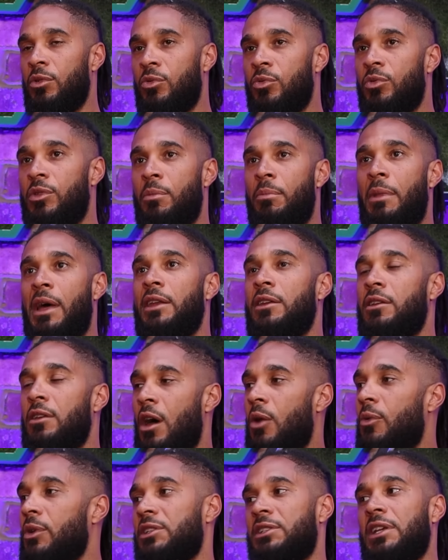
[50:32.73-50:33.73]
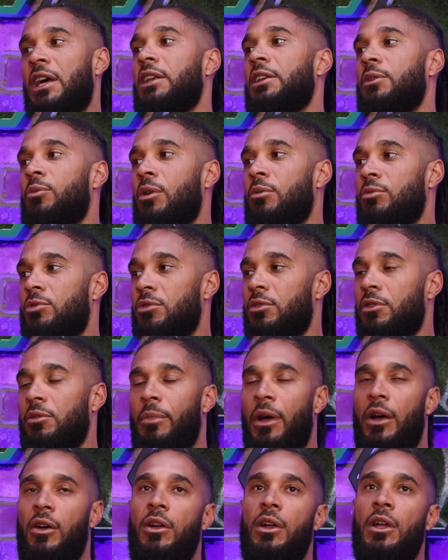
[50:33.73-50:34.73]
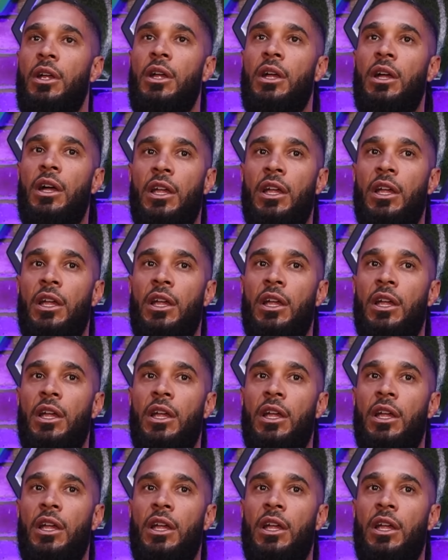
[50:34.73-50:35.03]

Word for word: all the men know exactly what I'm talking about.